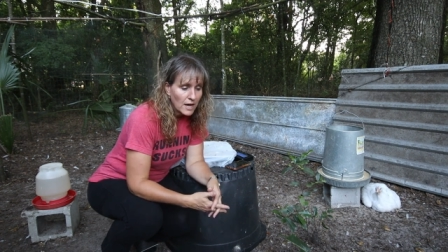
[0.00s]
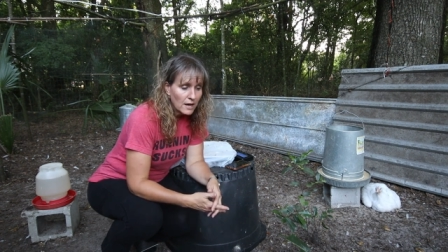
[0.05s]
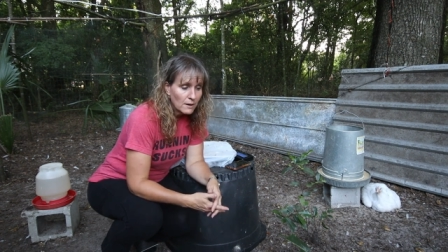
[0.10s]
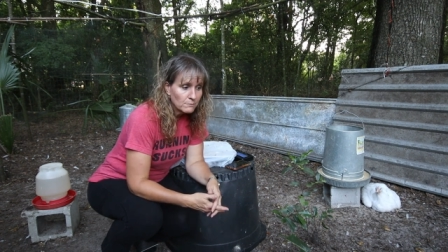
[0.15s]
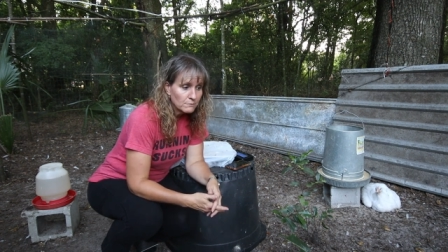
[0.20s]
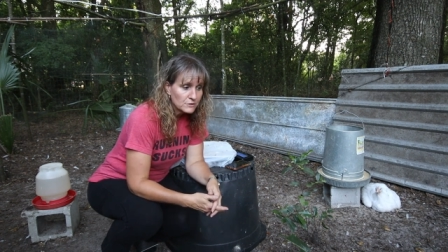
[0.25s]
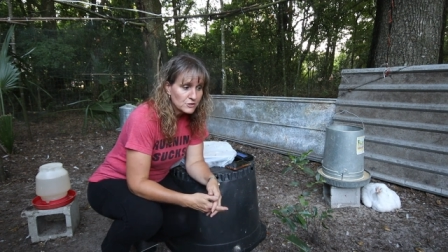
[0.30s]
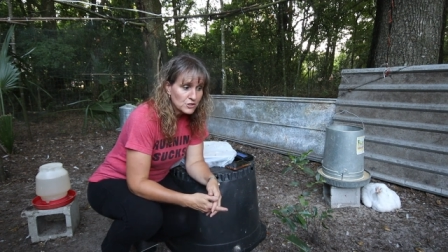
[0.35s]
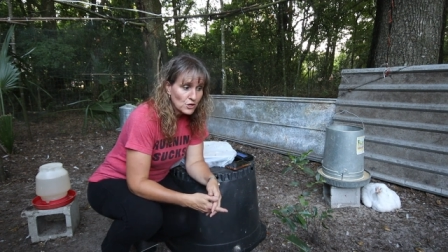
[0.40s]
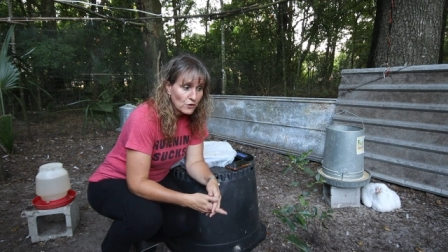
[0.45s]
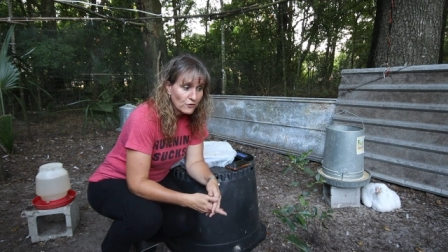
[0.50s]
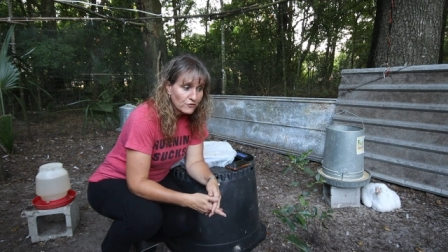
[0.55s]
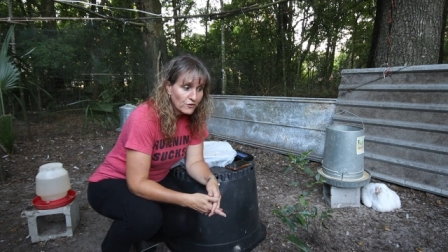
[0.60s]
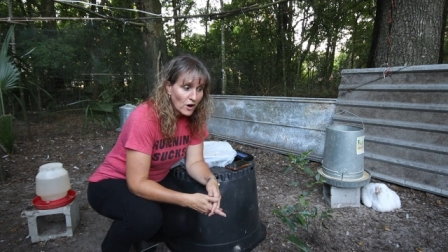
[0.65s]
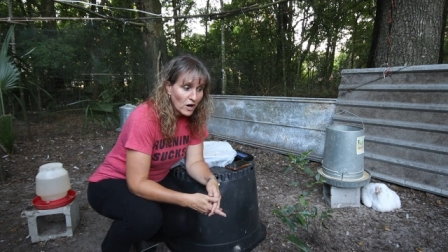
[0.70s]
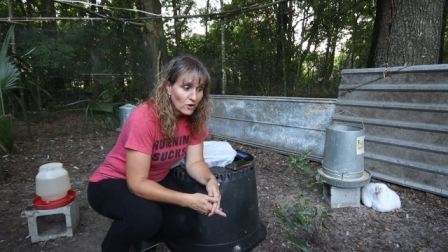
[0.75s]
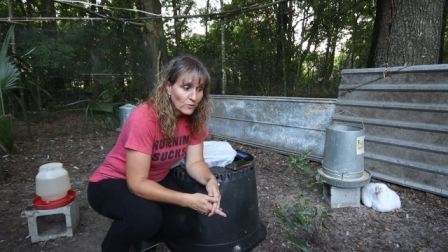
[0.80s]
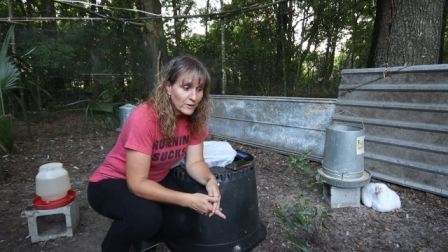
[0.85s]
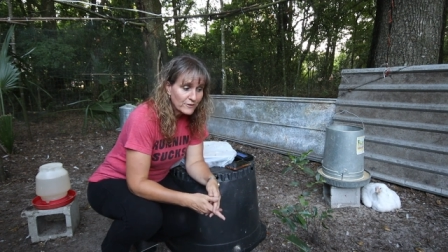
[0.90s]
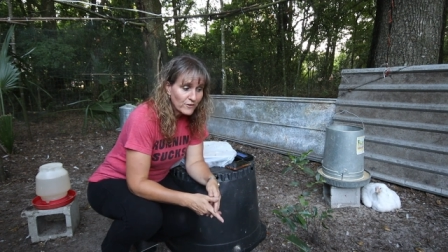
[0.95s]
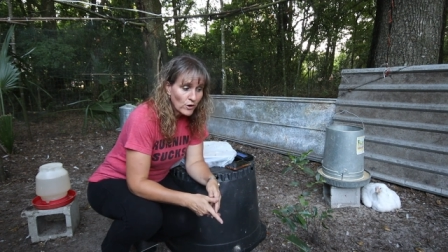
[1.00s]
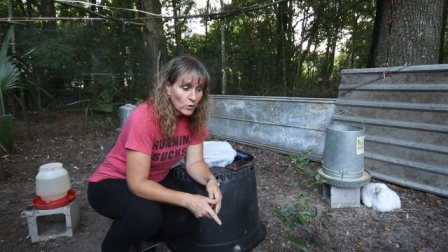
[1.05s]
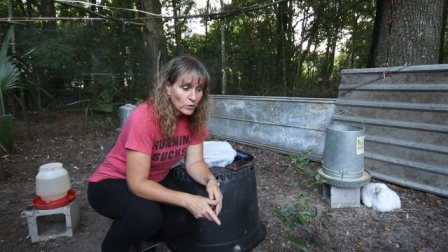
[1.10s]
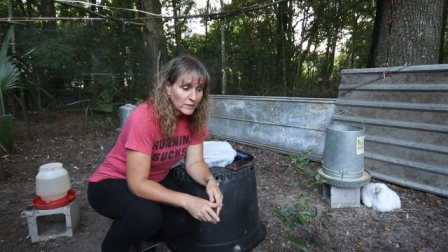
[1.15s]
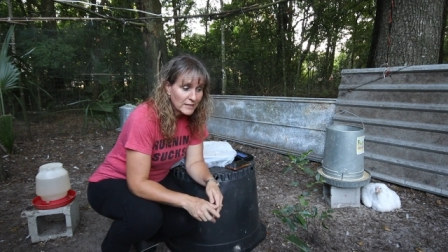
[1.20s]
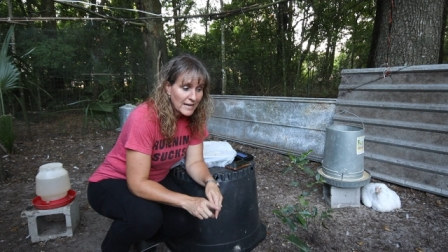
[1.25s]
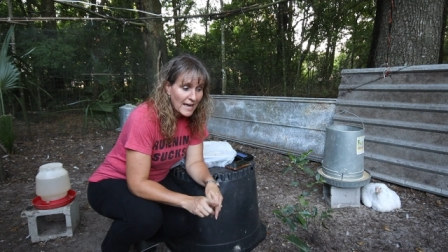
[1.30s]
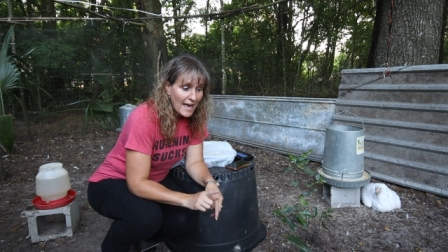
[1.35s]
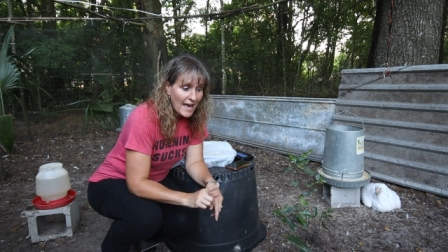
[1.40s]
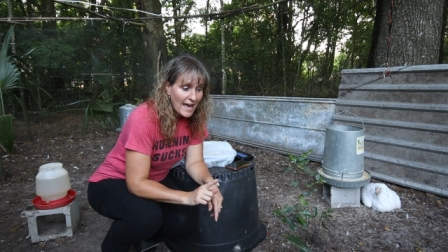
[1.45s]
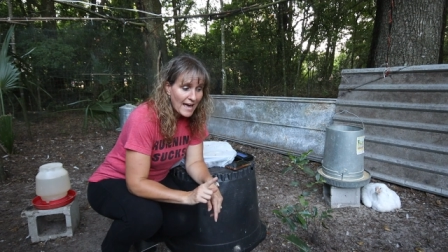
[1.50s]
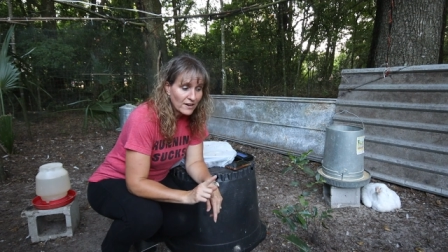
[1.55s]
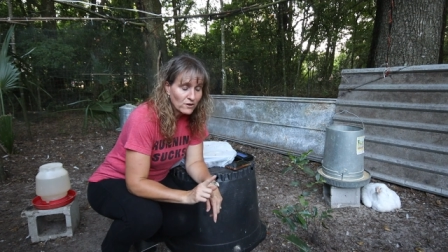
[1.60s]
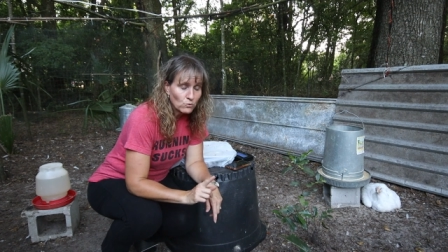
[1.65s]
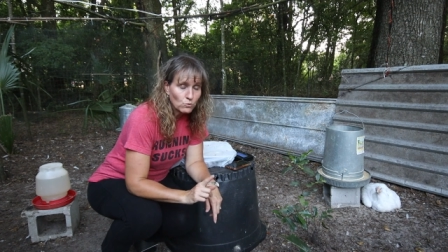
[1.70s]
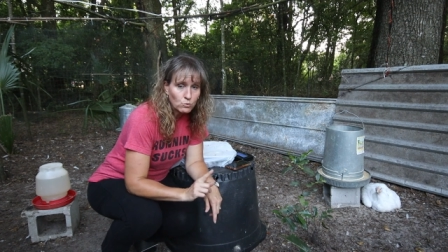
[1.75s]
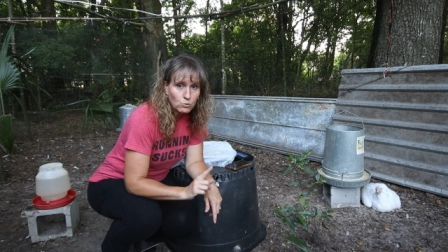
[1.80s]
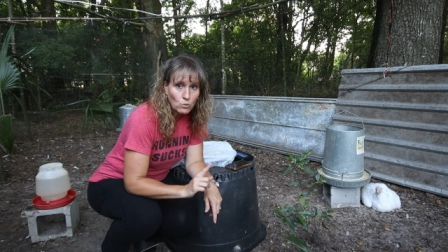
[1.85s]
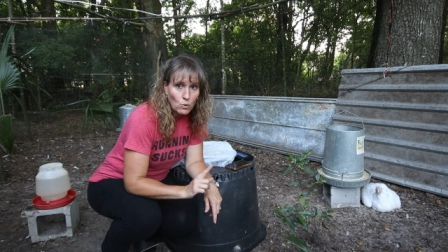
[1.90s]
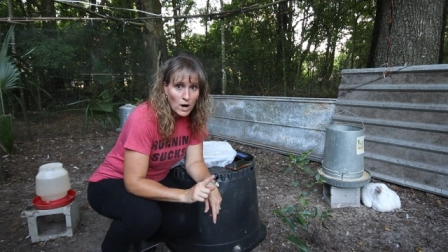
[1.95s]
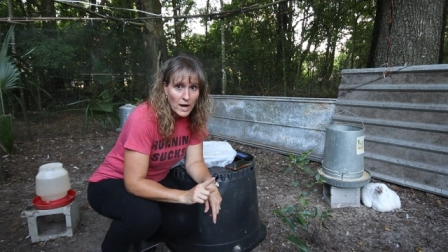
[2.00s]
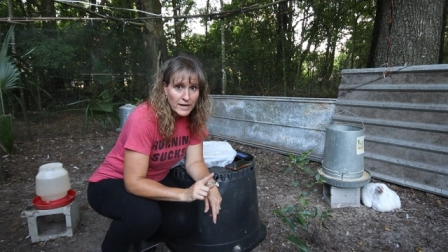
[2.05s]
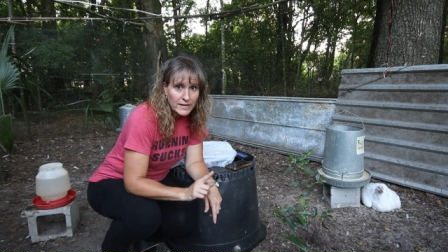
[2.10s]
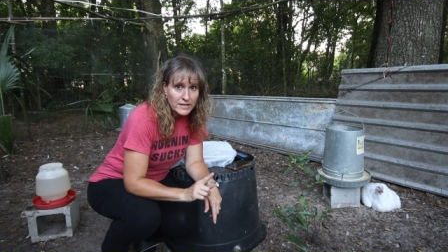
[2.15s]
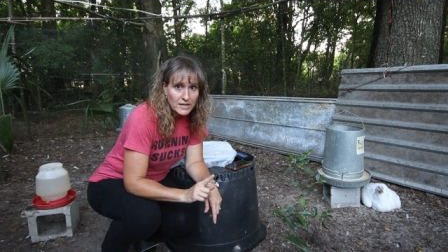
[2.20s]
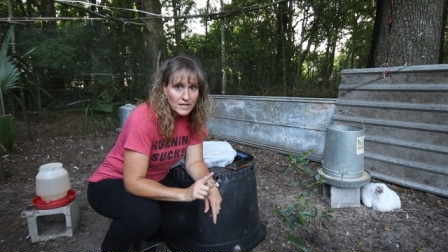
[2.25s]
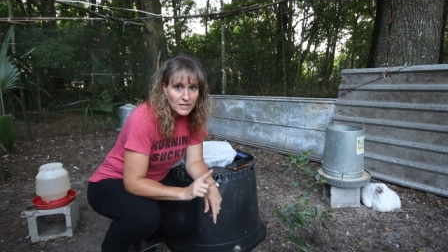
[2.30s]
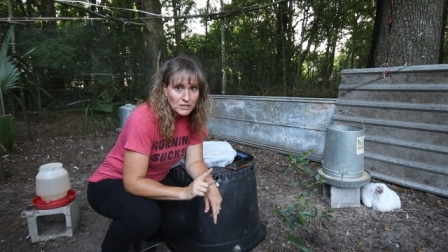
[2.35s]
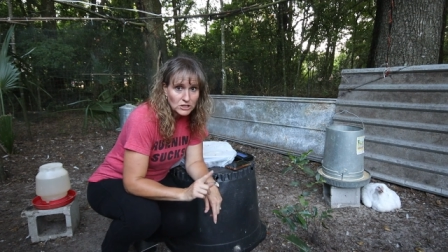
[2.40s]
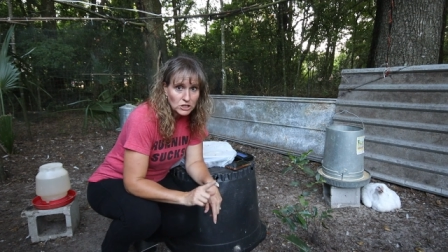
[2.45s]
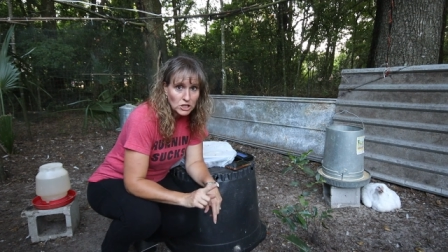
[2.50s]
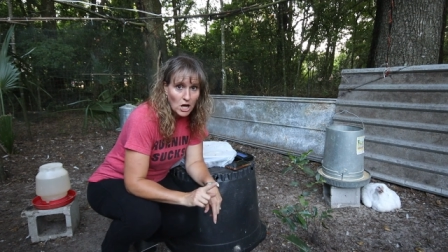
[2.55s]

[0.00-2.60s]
Um, so far we've only had one